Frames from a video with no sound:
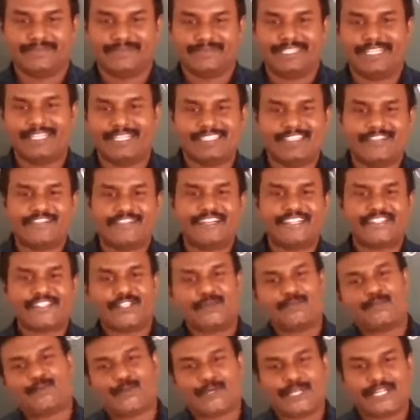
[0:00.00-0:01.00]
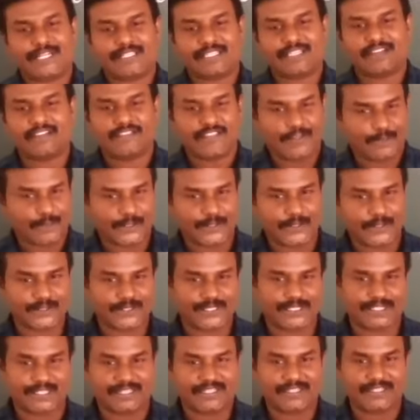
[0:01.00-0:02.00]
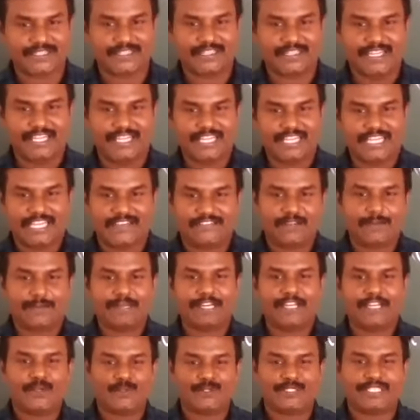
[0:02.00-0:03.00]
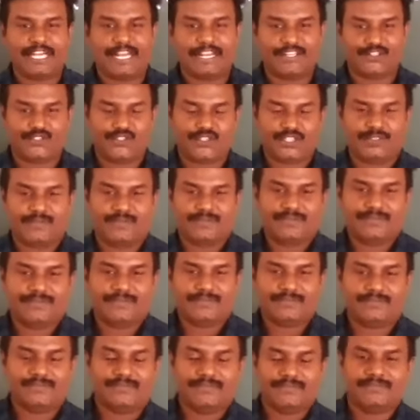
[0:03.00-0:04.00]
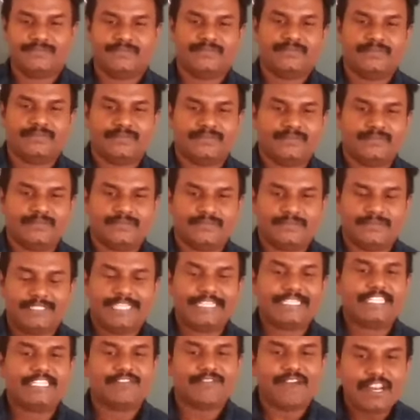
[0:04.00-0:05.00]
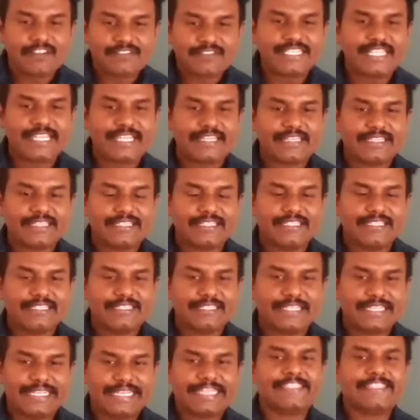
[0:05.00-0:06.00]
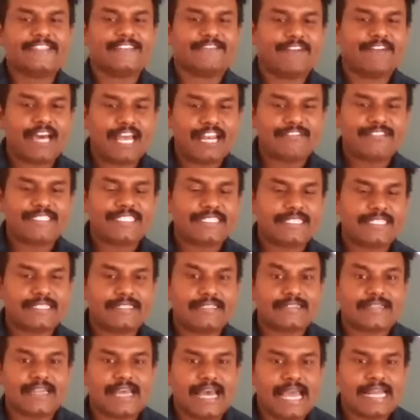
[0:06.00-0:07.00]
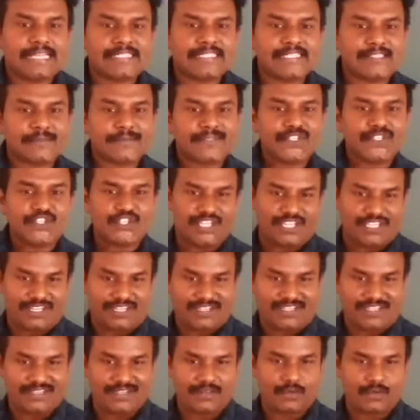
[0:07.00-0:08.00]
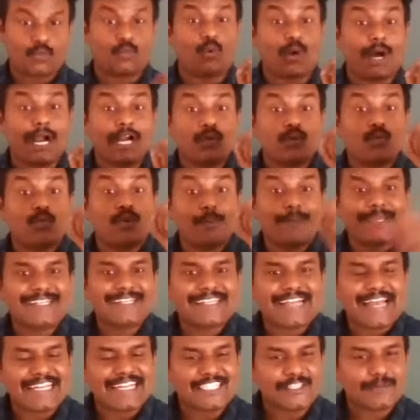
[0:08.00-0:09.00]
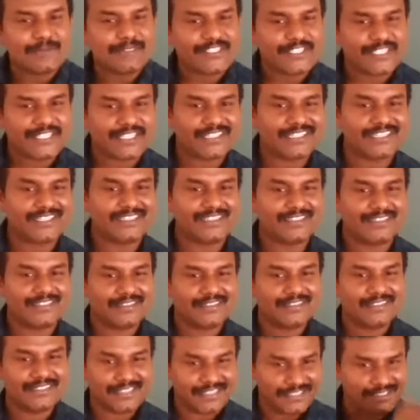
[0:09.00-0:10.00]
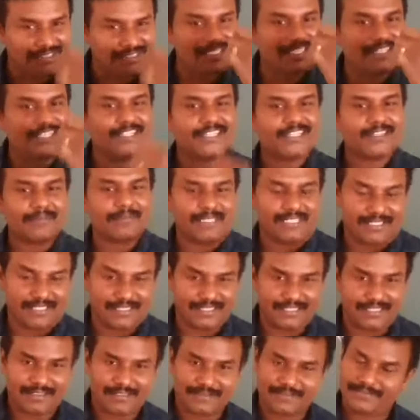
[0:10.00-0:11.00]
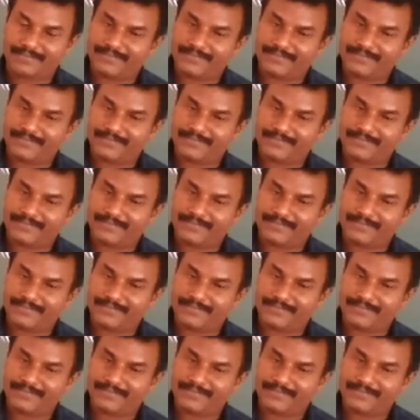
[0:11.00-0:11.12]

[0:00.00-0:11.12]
That is the first importance of reproduction. Everybody knows that. It involves in the transmission. What would be transmitted? Genetic material.